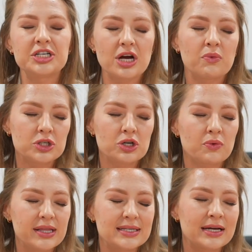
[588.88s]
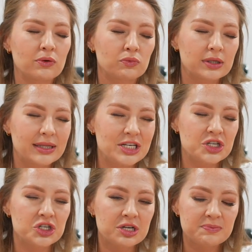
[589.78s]
I want you to write this down.
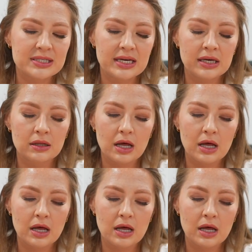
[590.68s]
Relationships kill